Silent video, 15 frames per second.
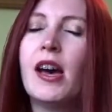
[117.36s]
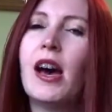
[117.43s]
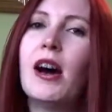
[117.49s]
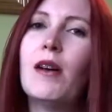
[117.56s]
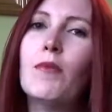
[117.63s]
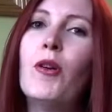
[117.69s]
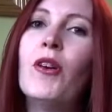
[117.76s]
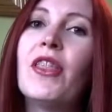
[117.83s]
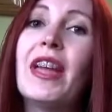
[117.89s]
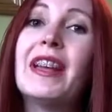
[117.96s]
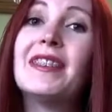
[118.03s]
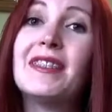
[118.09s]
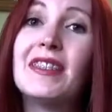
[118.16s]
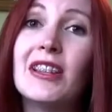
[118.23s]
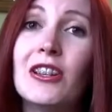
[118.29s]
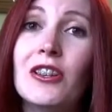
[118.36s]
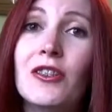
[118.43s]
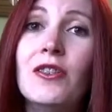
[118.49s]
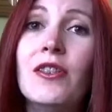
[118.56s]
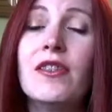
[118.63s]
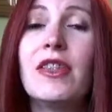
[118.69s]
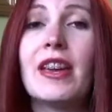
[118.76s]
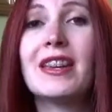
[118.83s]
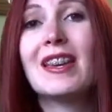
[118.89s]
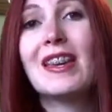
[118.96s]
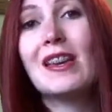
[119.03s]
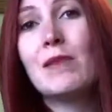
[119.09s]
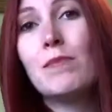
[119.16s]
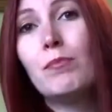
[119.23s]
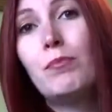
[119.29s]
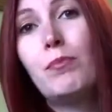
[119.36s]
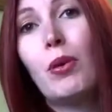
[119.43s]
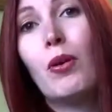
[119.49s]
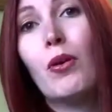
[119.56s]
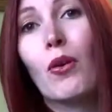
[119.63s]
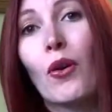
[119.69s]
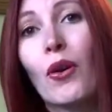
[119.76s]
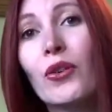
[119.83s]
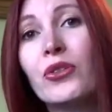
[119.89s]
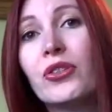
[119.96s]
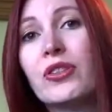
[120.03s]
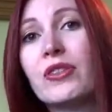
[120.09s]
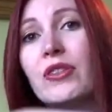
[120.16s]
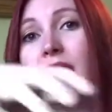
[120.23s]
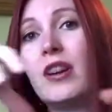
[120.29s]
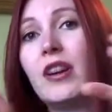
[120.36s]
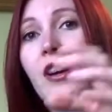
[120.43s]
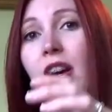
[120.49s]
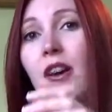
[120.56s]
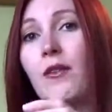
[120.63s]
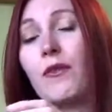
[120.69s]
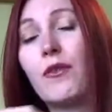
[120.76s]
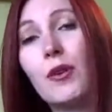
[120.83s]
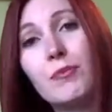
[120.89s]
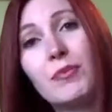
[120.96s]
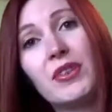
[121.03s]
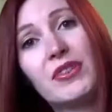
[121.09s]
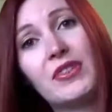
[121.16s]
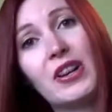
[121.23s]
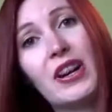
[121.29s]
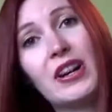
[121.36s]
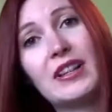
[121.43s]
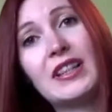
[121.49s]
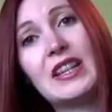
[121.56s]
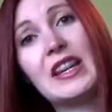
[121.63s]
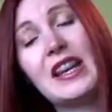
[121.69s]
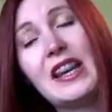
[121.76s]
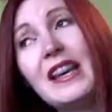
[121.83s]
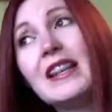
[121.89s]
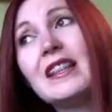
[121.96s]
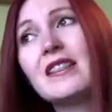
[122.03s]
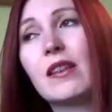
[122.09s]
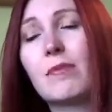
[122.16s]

And what they do, they import from society into